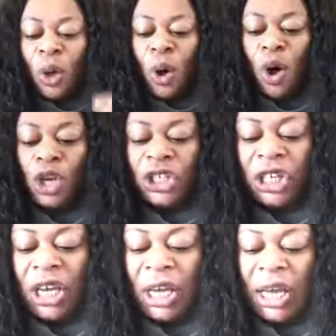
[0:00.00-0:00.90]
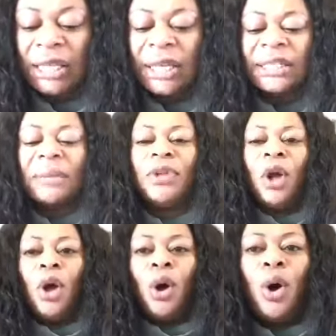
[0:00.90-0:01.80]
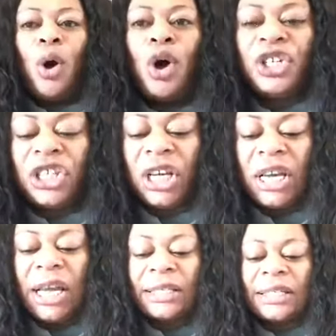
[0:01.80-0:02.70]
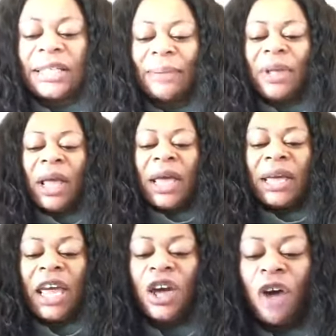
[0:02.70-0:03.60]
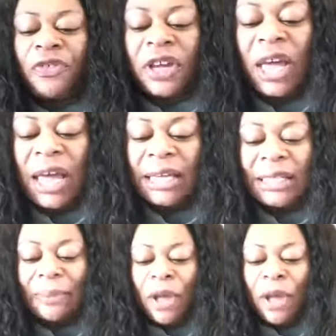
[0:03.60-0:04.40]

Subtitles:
Oh, Jesus. Oh, Jesus. King of kings.